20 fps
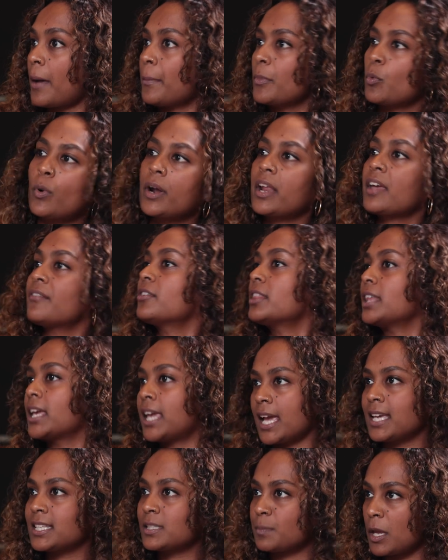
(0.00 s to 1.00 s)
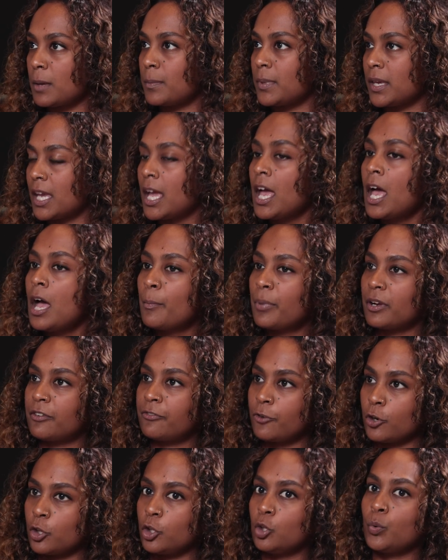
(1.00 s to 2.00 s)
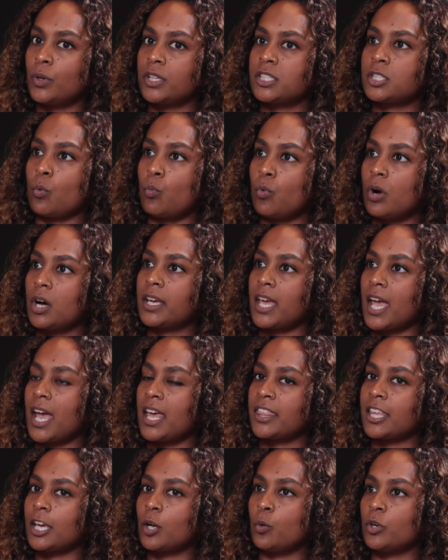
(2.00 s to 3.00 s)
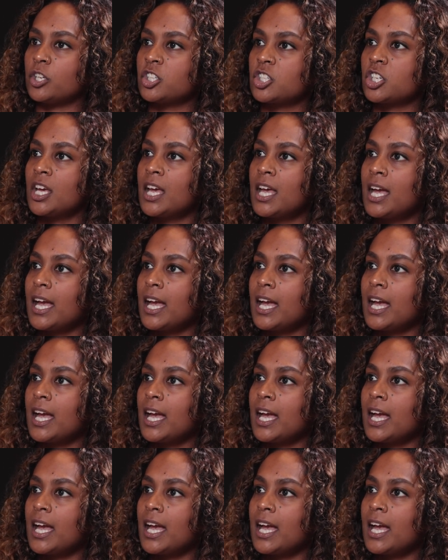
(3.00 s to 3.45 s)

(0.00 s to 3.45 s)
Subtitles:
family, whatever the case may be. But for you, it's a work ethic, which